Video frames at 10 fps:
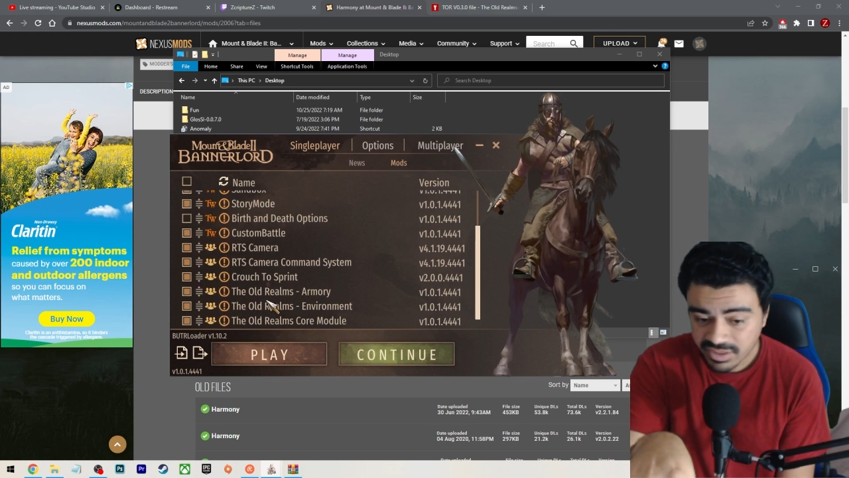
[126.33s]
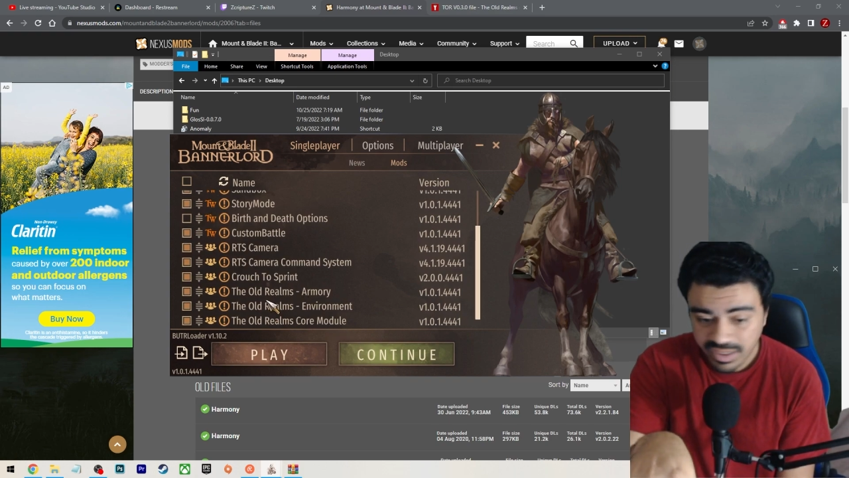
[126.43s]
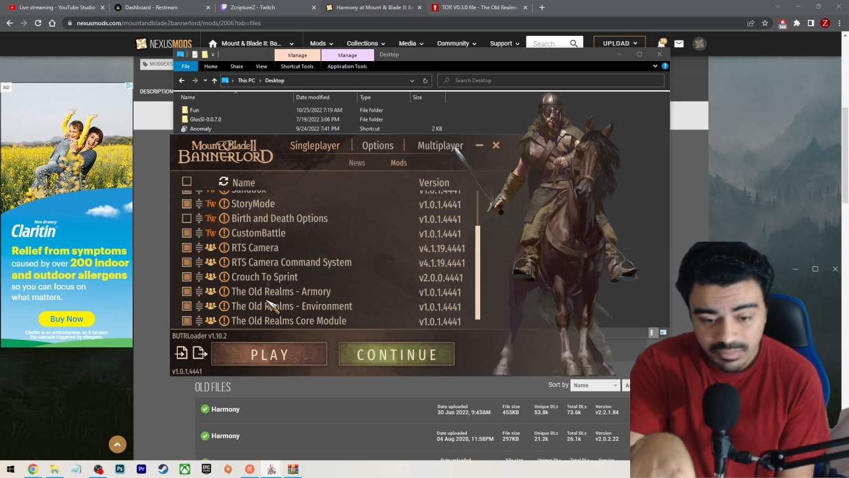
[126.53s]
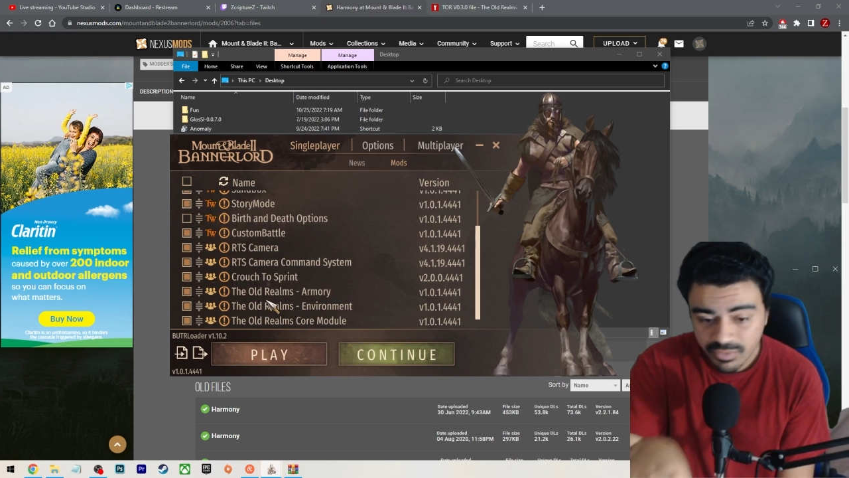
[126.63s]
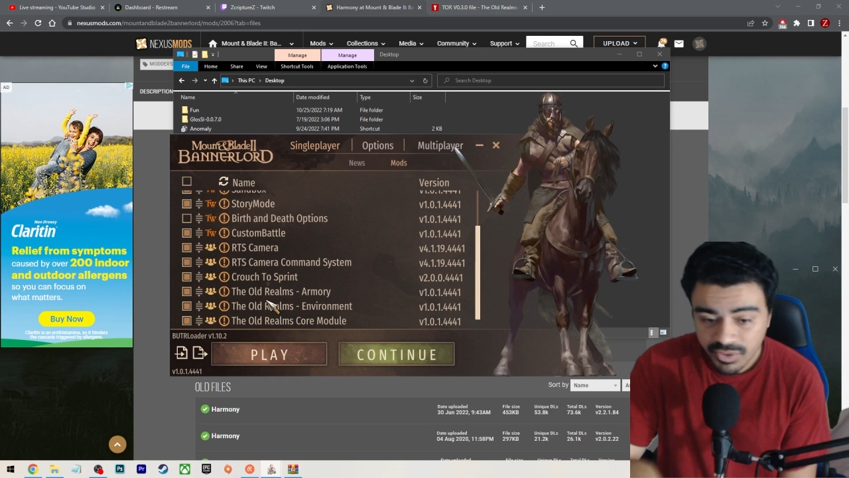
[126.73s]

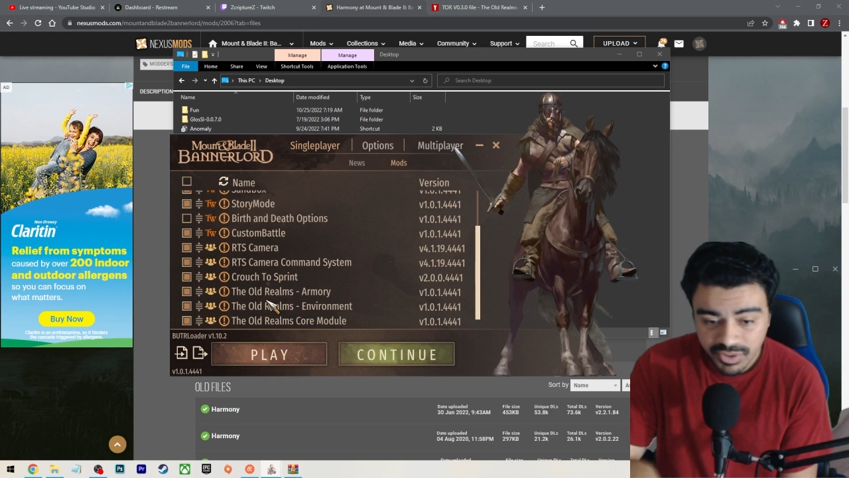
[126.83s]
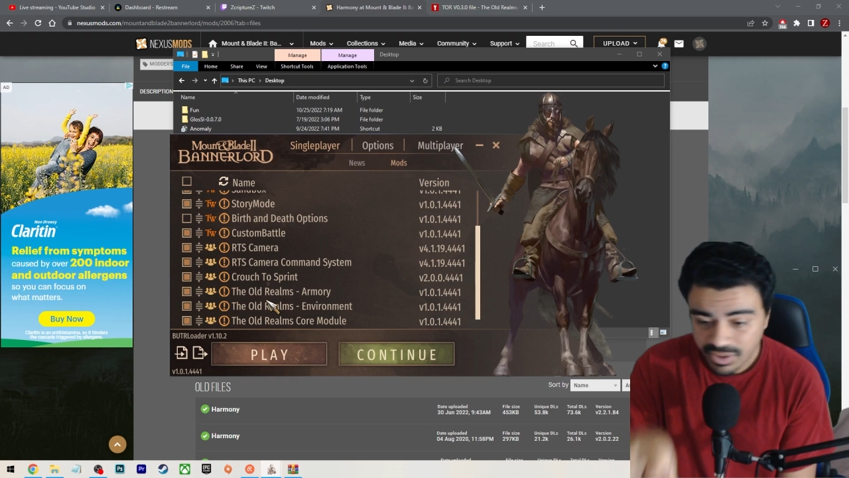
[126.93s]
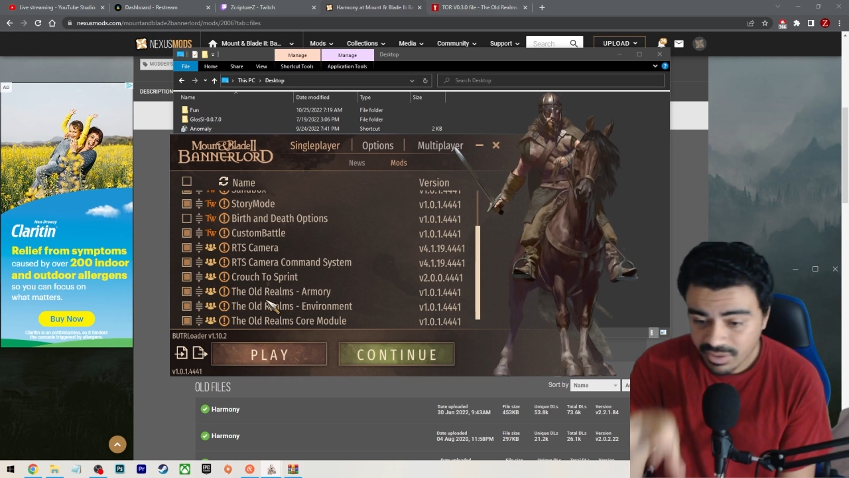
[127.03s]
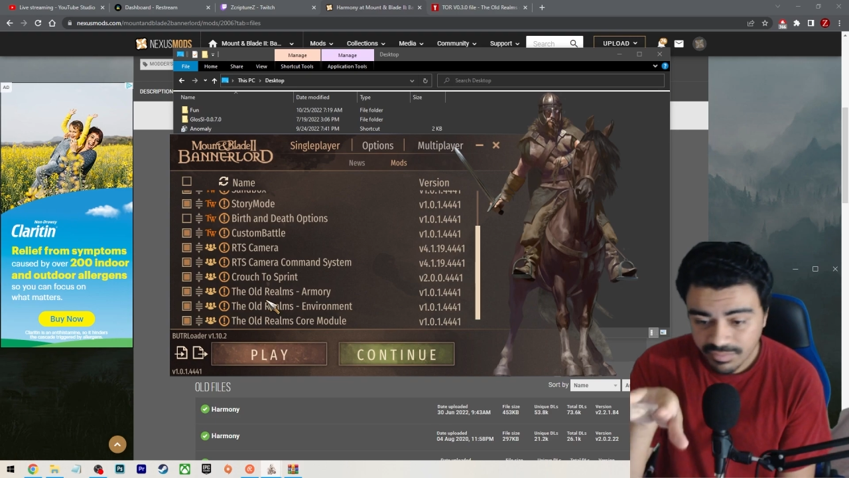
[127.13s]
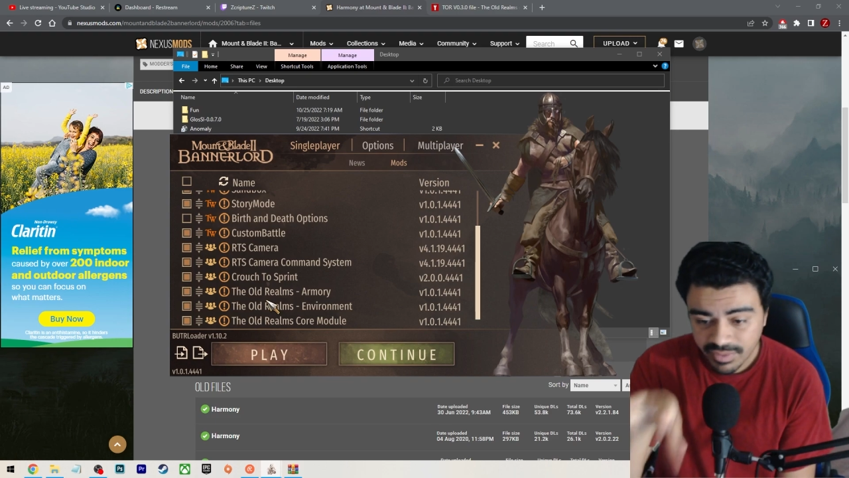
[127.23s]
same
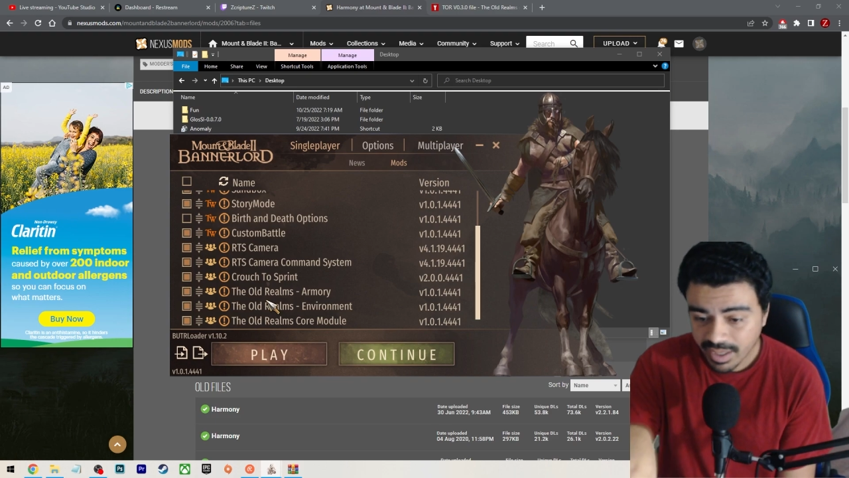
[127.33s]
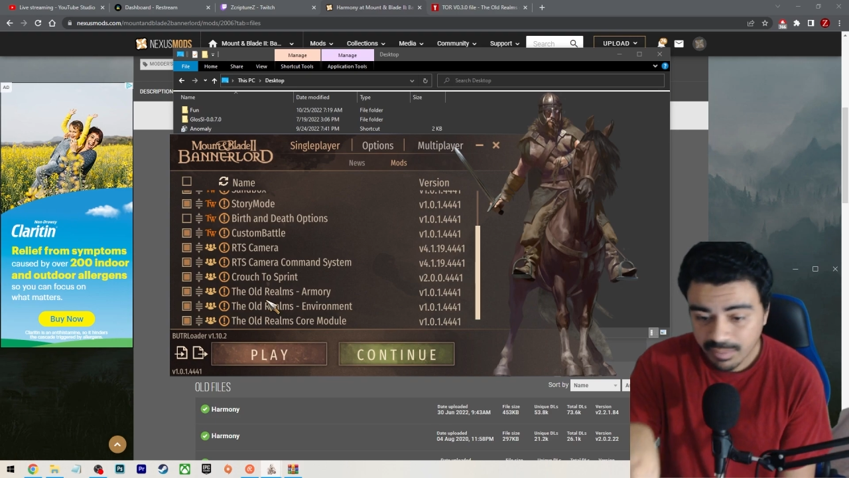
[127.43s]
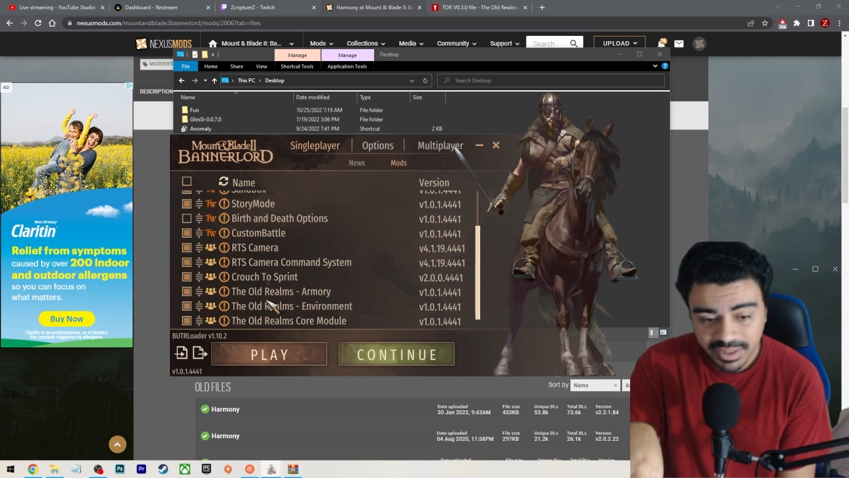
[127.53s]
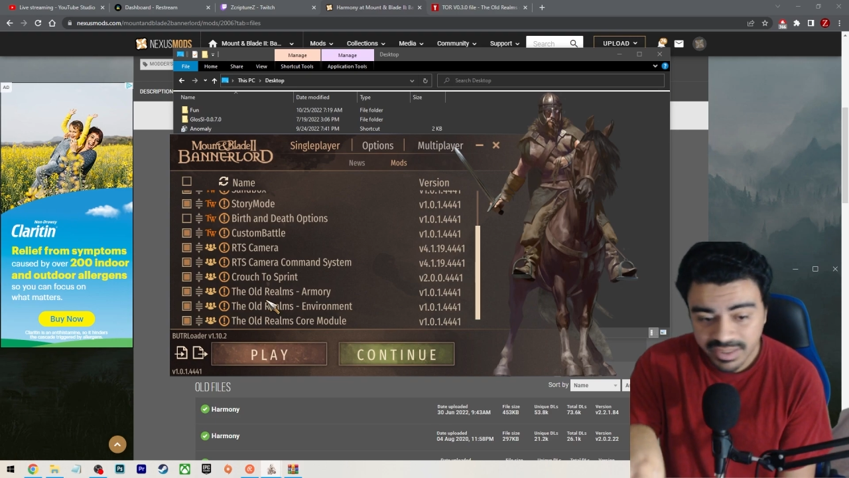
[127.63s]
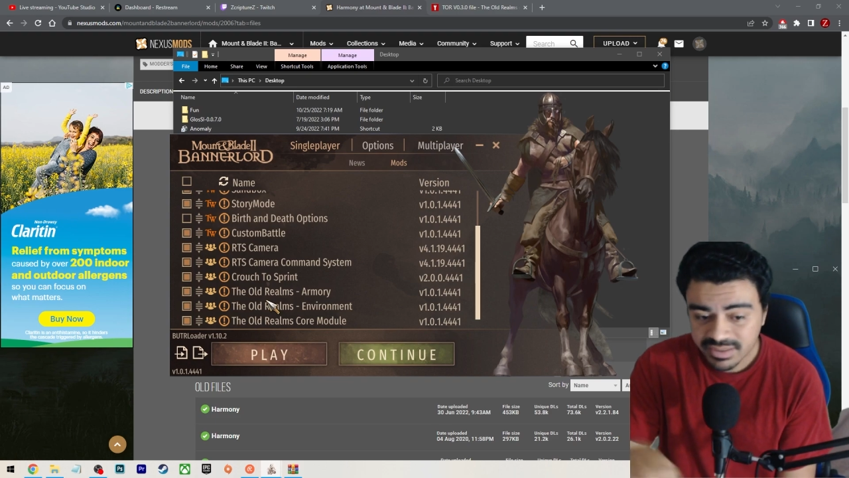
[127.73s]
order that I
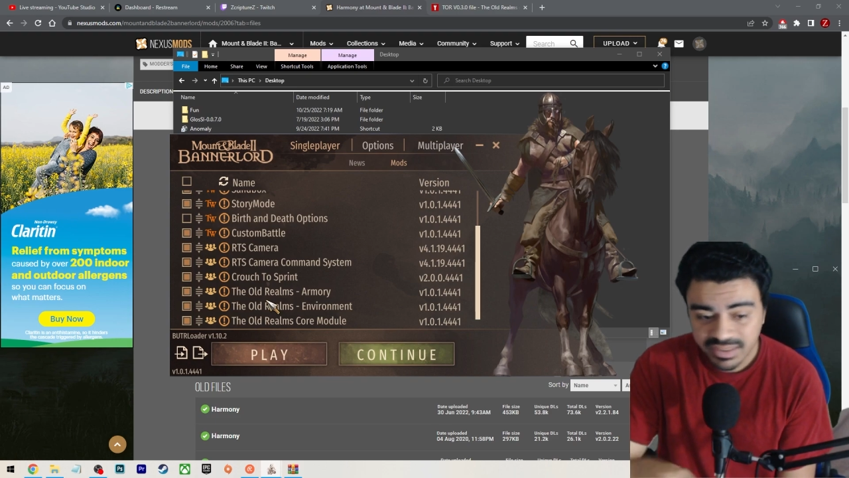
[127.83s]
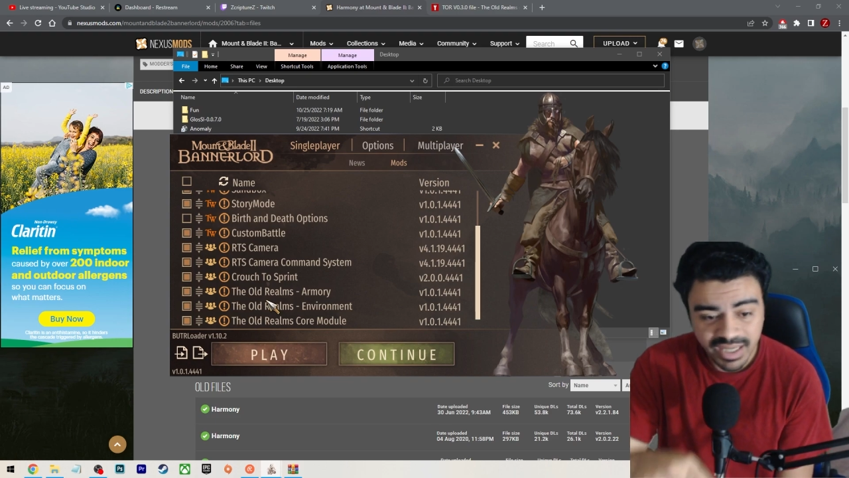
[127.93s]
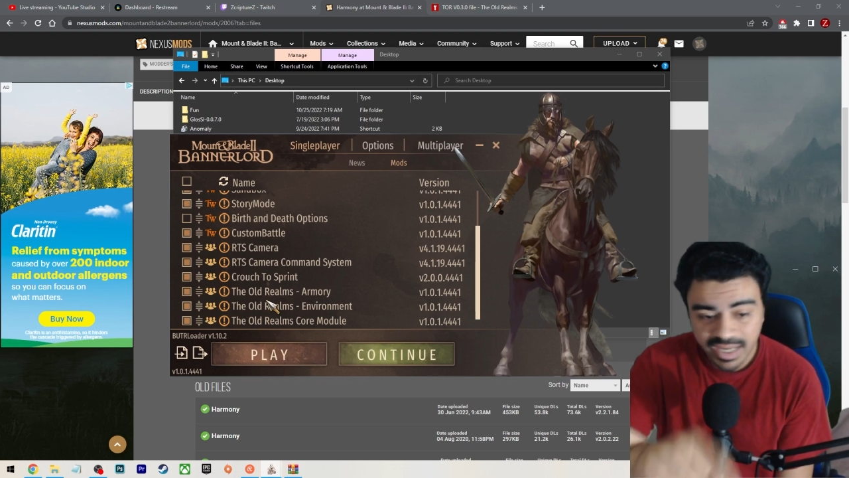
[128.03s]
placed it.